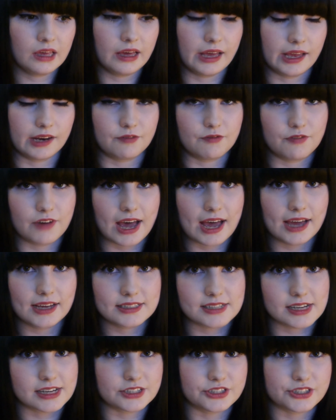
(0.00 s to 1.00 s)
And in
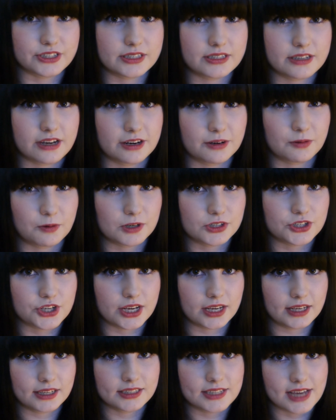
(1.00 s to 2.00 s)
fact, I just started
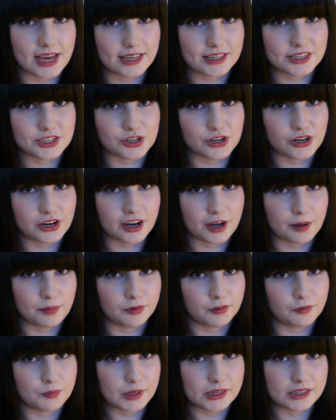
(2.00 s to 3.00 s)
watching Dexter a
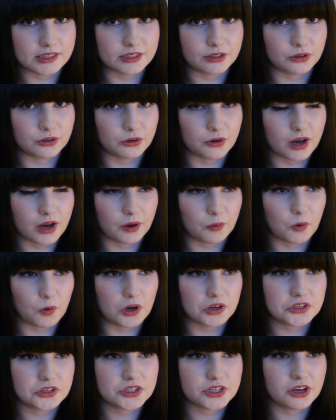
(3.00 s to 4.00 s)
couple of months ago and
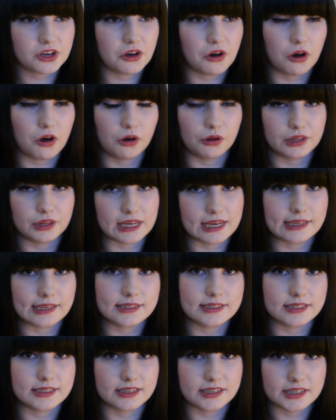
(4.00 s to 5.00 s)
watched all the 8
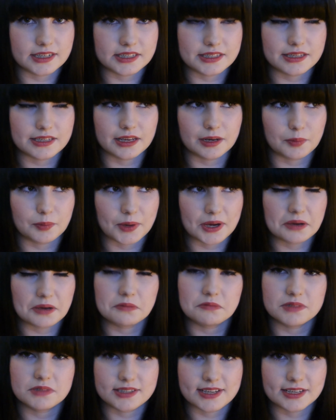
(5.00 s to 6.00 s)
series in
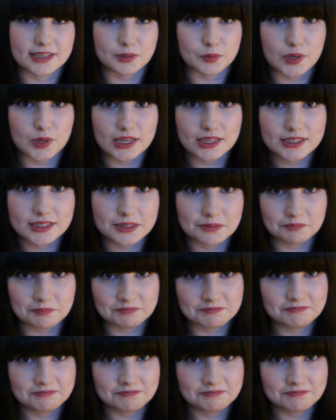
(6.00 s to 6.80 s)
about 6 weeks.